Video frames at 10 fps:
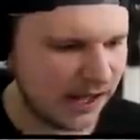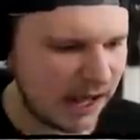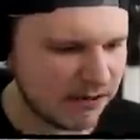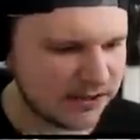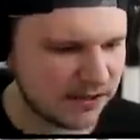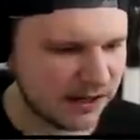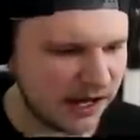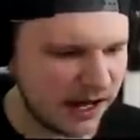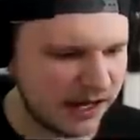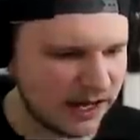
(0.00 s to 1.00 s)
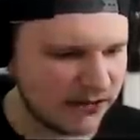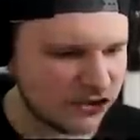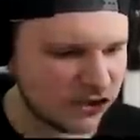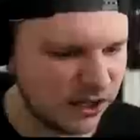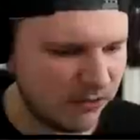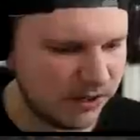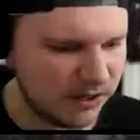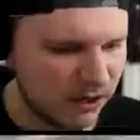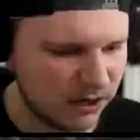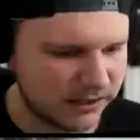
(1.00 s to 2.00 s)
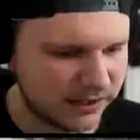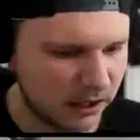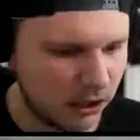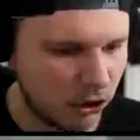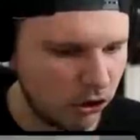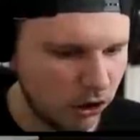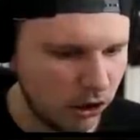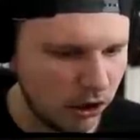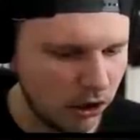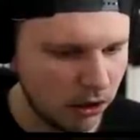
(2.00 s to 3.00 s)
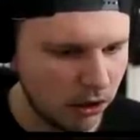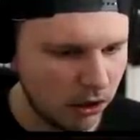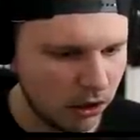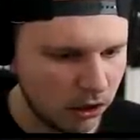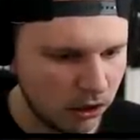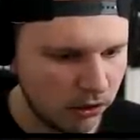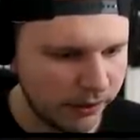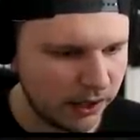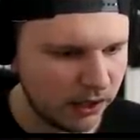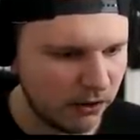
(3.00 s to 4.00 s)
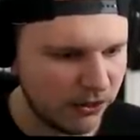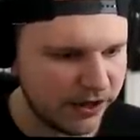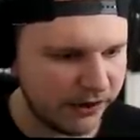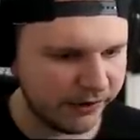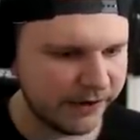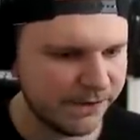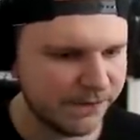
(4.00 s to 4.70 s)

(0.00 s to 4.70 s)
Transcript: How is there not enough snow in the Arctic? Oh, hello there.